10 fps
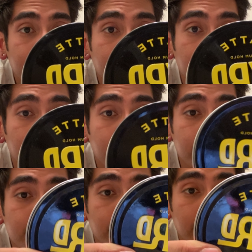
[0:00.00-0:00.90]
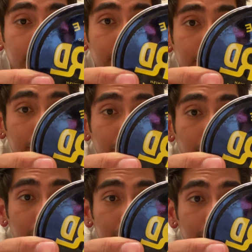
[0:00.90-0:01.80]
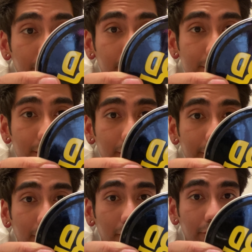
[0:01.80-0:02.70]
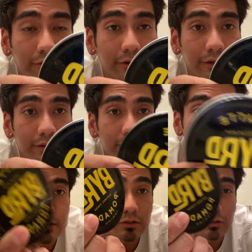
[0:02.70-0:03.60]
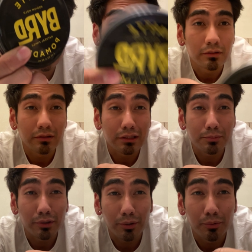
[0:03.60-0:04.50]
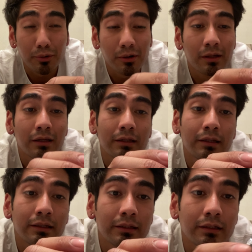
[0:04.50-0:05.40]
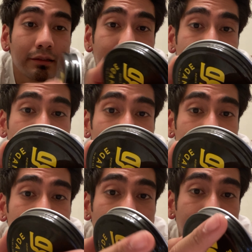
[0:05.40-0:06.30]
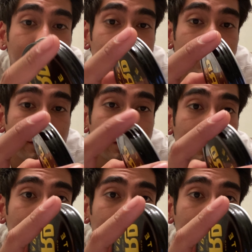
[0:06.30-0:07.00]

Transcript: You know, it's made in right here inside California, so that's pretty cool. This is what a, here's what the,